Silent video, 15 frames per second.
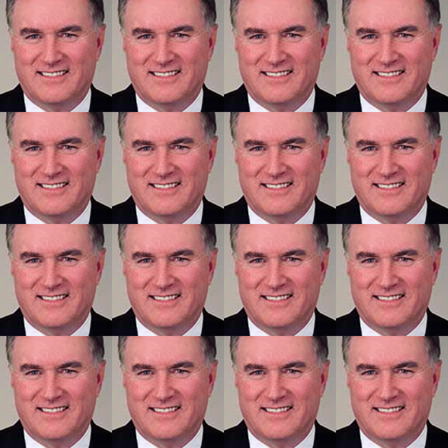
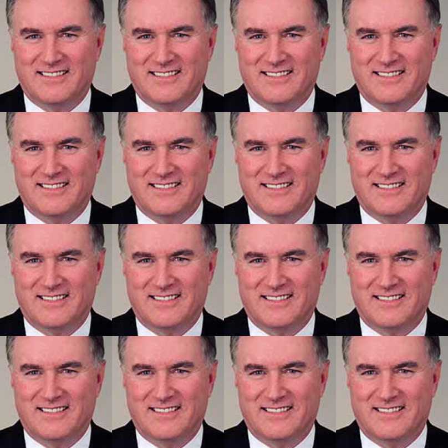
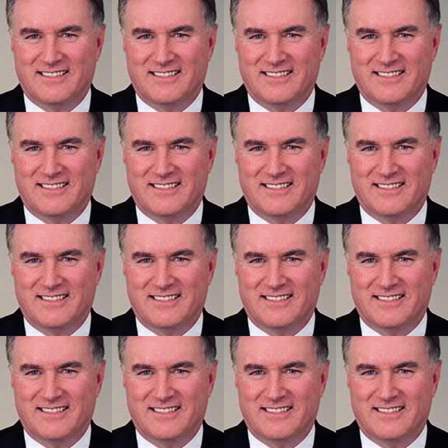
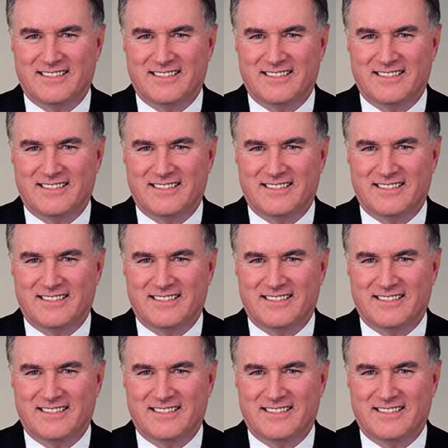
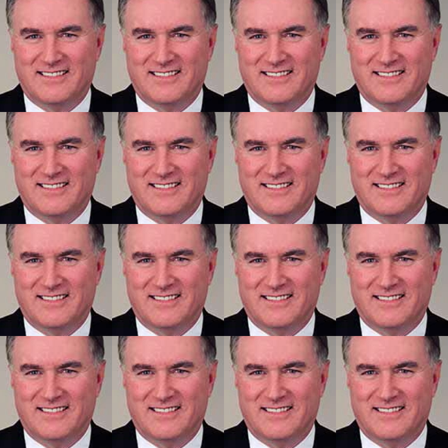
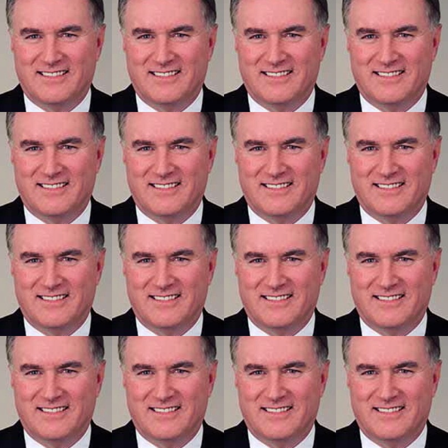
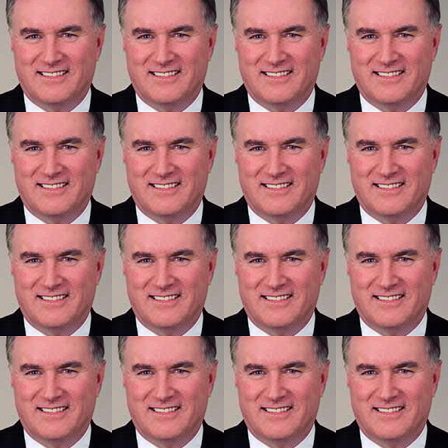
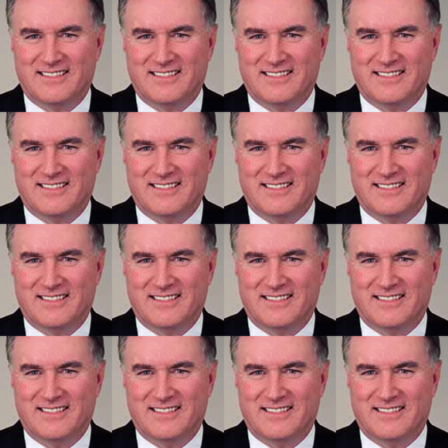[no speech]